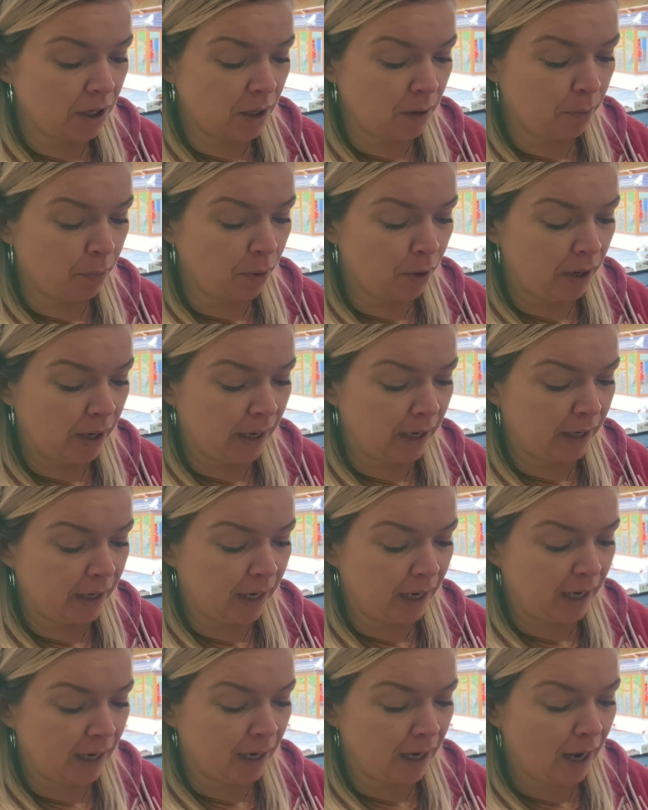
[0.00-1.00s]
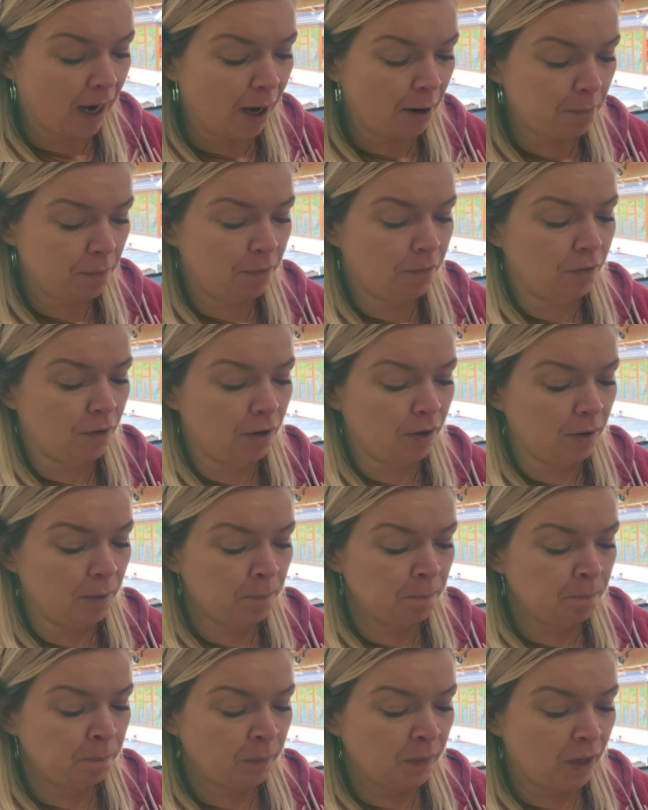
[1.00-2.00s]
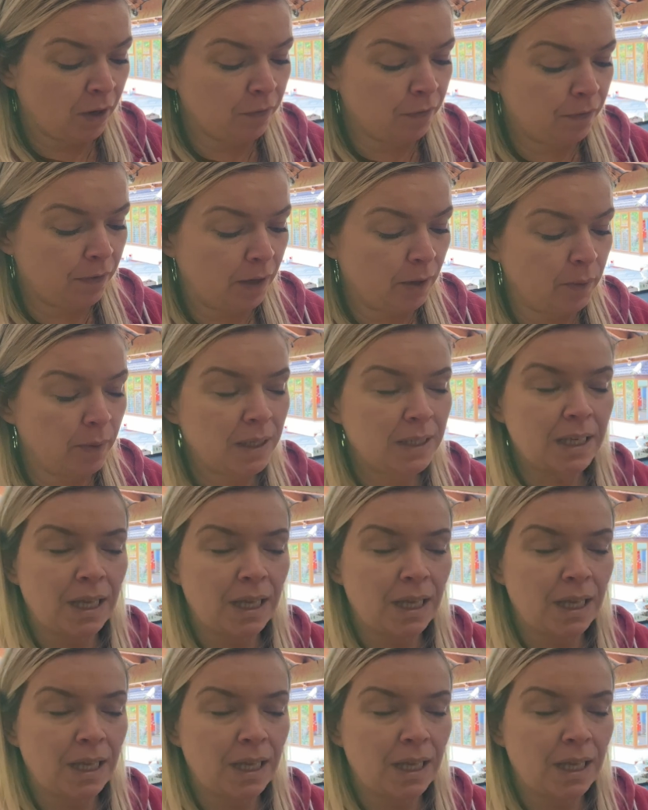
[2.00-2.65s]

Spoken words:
you put in a cap full of fluid.